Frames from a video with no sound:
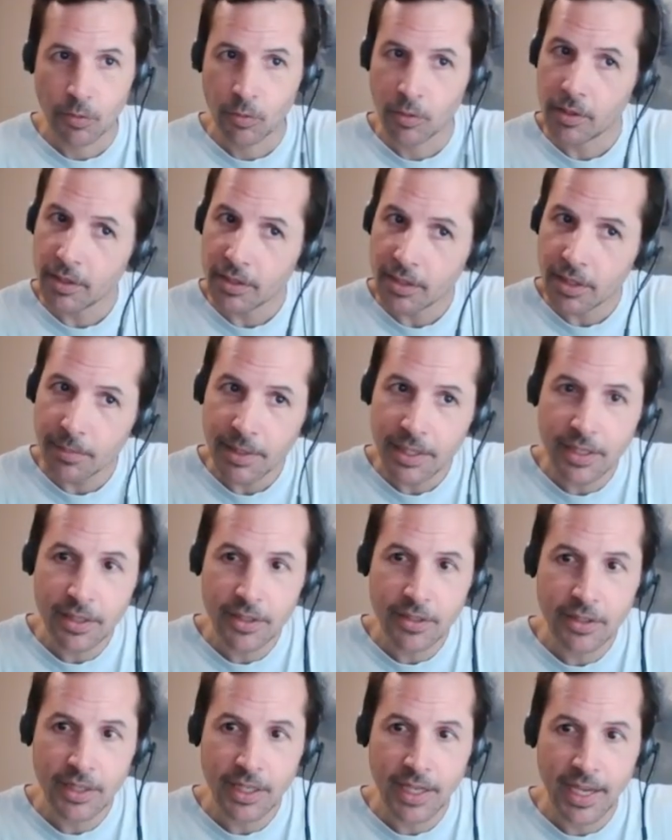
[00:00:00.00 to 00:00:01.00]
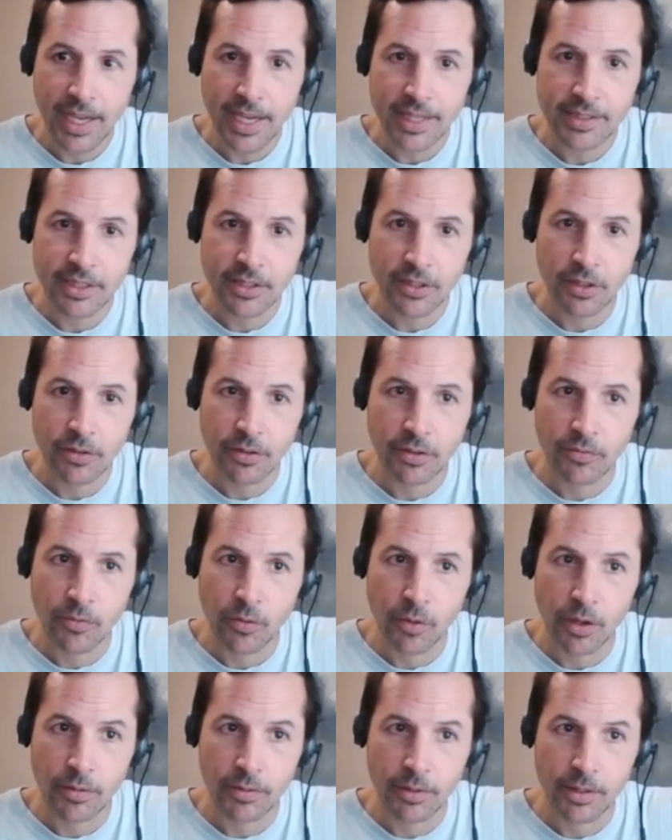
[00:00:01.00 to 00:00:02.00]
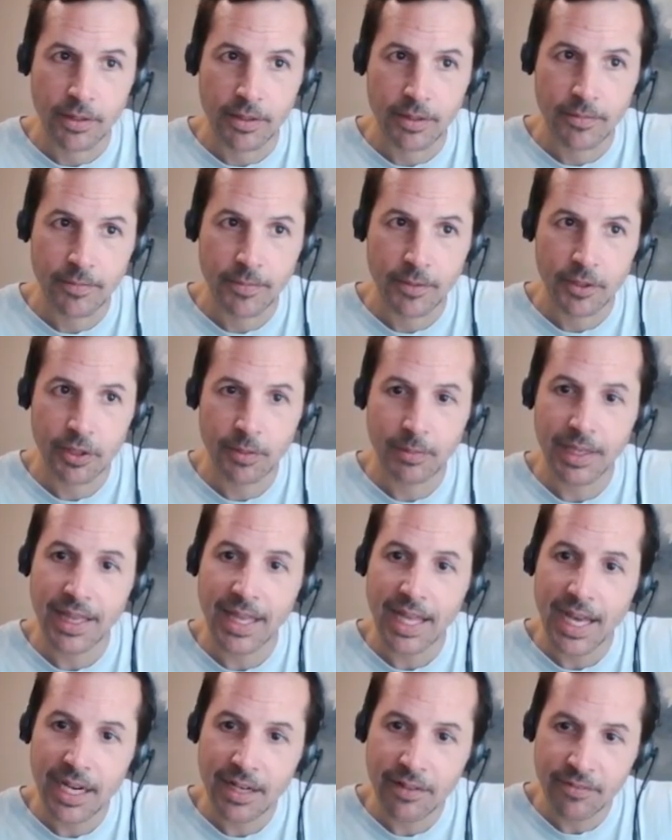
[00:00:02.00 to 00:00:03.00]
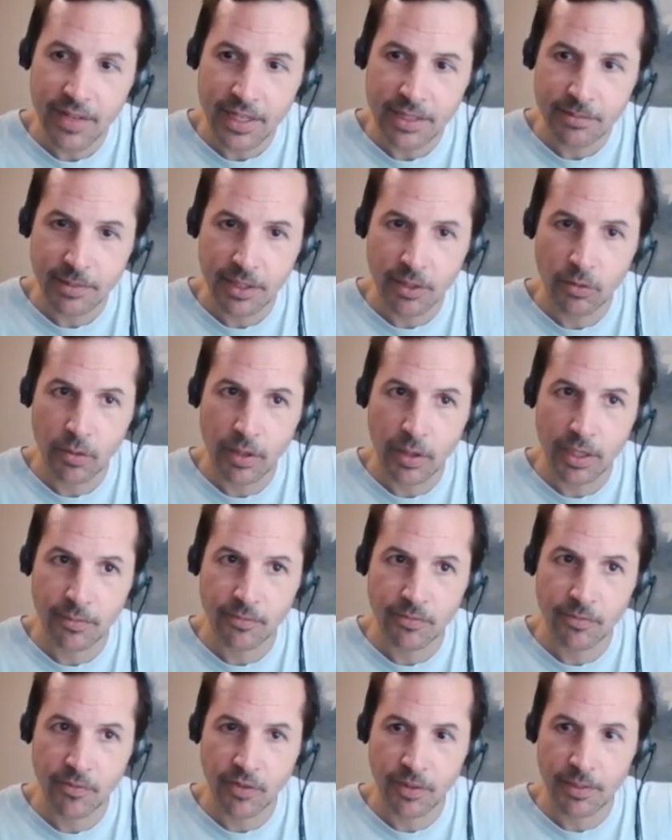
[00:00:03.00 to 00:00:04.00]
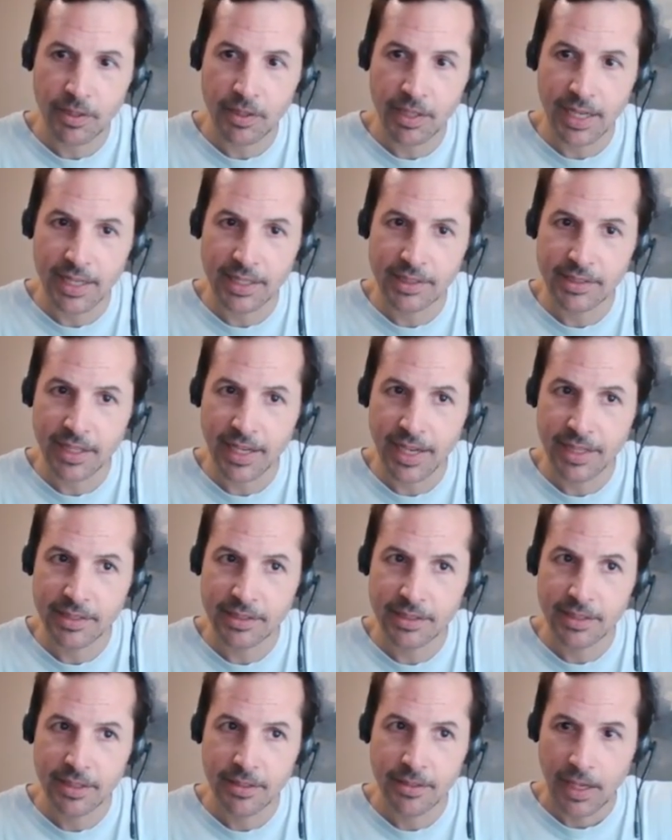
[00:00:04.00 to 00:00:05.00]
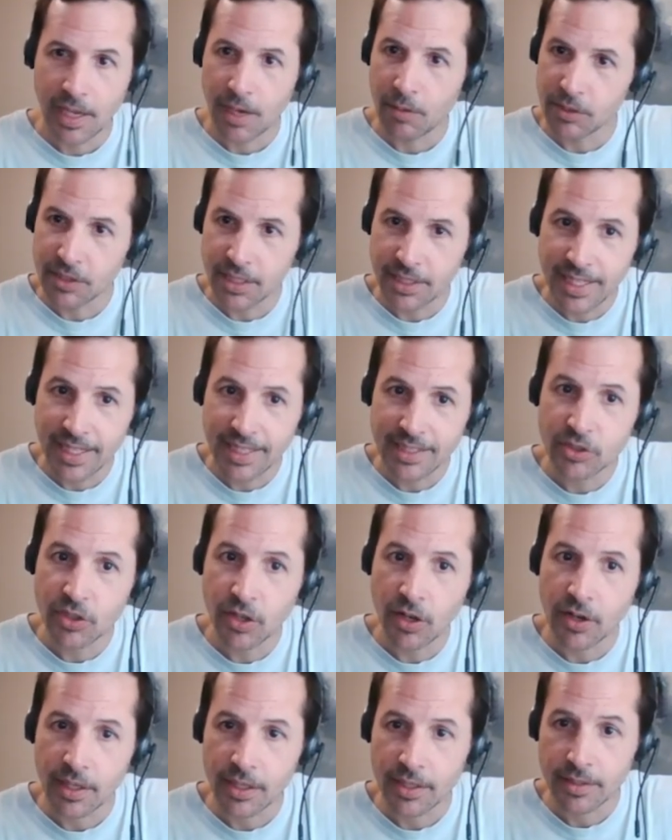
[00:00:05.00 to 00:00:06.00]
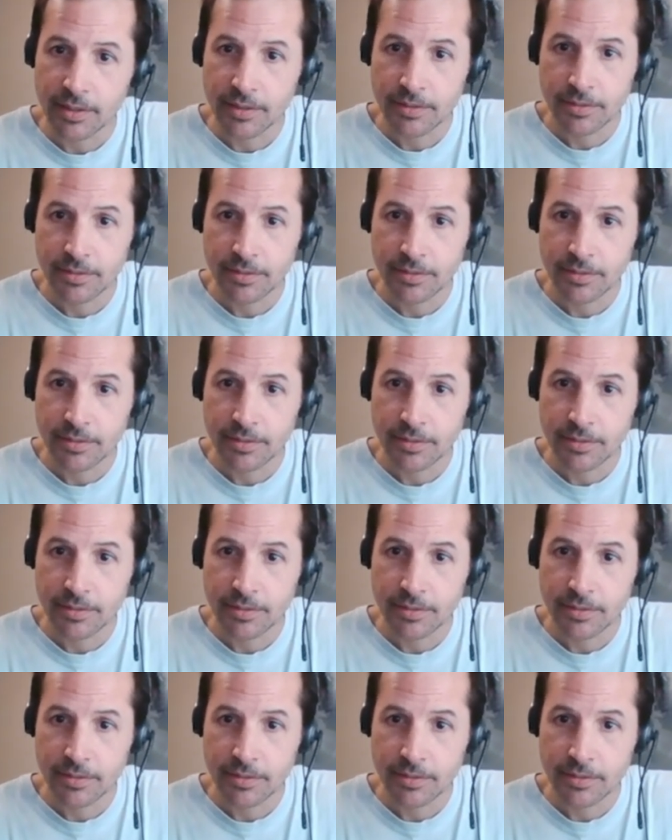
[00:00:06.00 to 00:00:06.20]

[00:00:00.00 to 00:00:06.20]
we're going to be in good hands here going forward. There's going to be a lot of investment in quantum from the United States, and we're just getting started.